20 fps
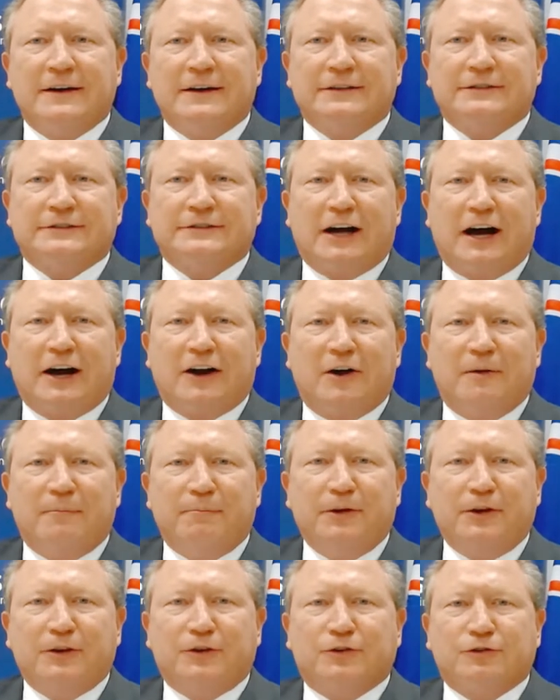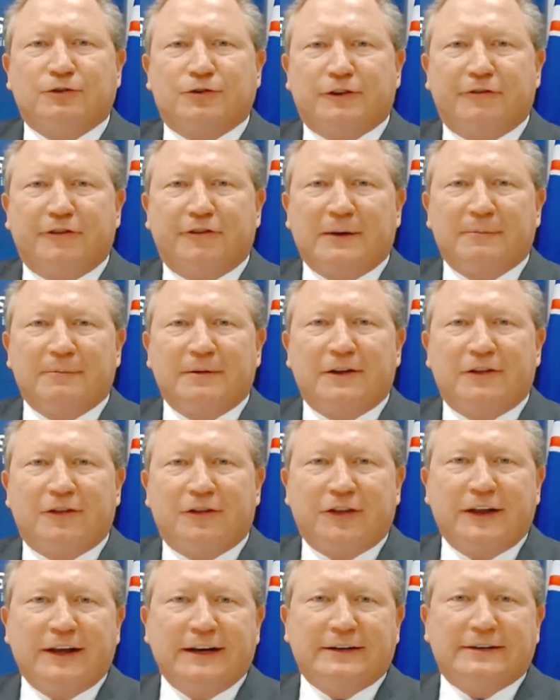Sino-Mutual Development
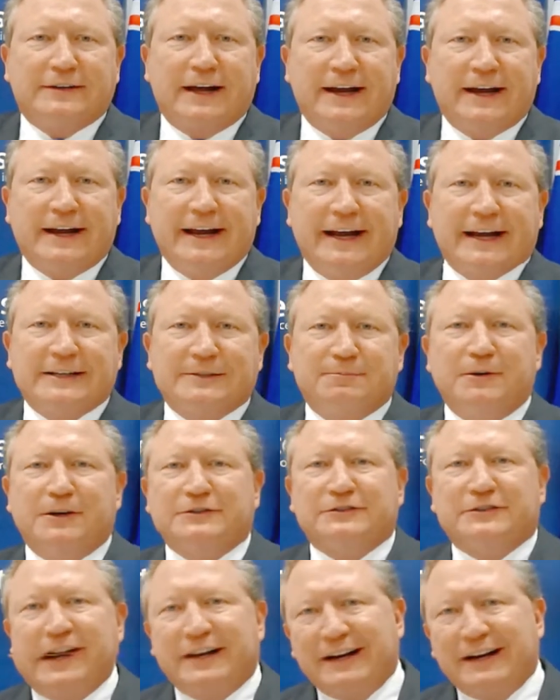think tank experts.